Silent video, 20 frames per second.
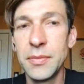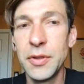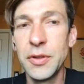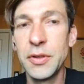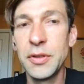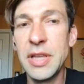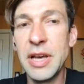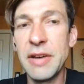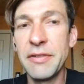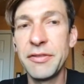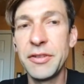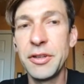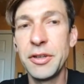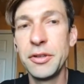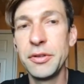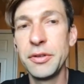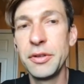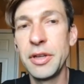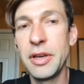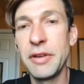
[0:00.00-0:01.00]
Good
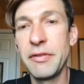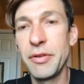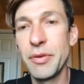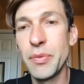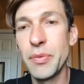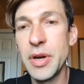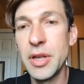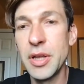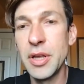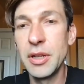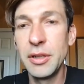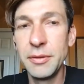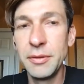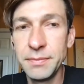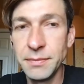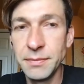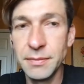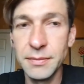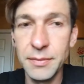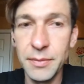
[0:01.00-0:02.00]
afternoon, everyone.
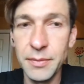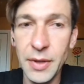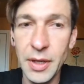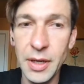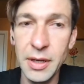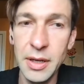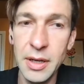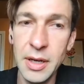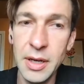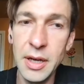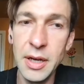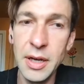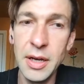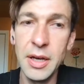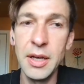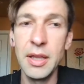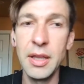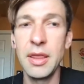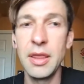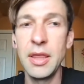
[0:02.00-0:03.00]

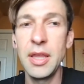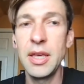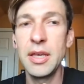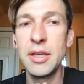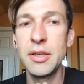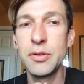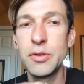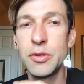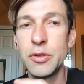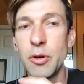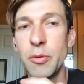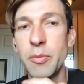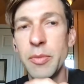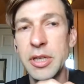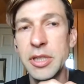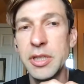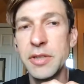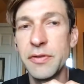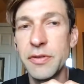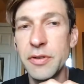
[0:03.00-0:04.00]
Thank you so
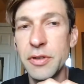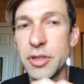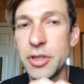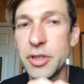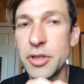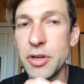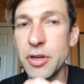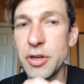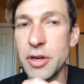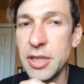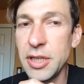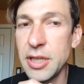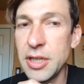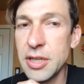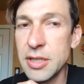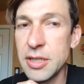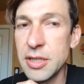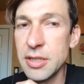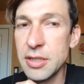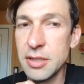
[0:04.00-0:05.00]
much for joining
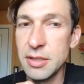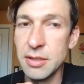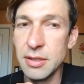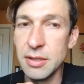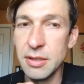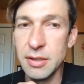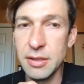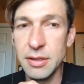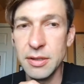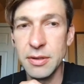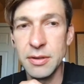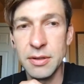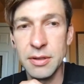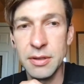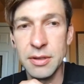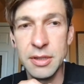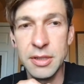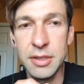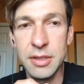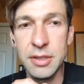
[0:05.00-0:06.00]
us
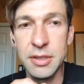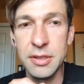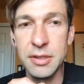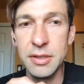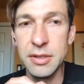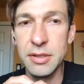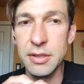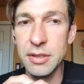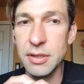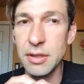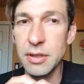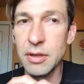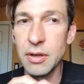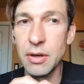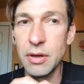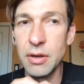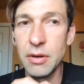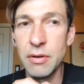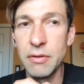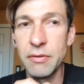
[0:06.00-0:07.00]
on this
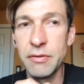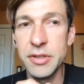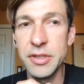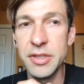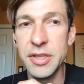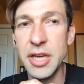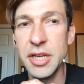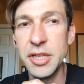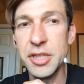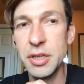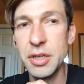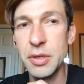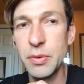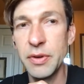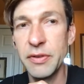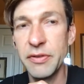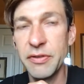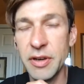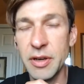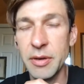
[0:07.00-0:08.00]
conversation
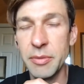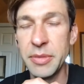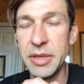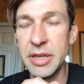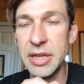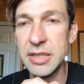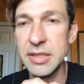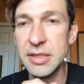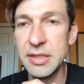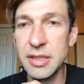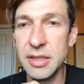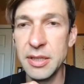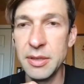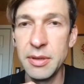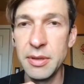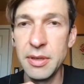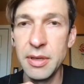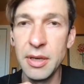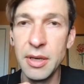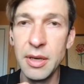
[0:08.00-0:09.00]
with
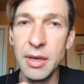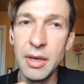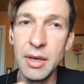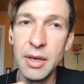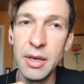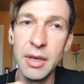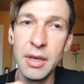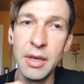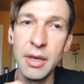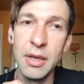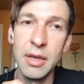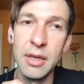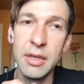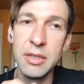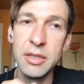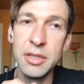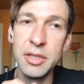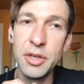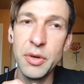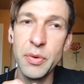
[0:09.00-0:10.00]
Biraci
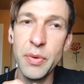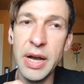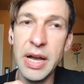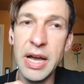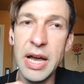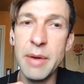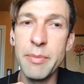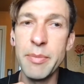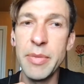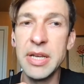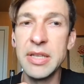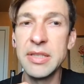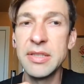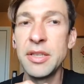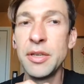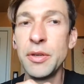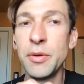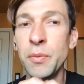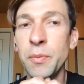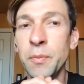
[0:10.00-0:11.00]
in Yawanawa, Brazil.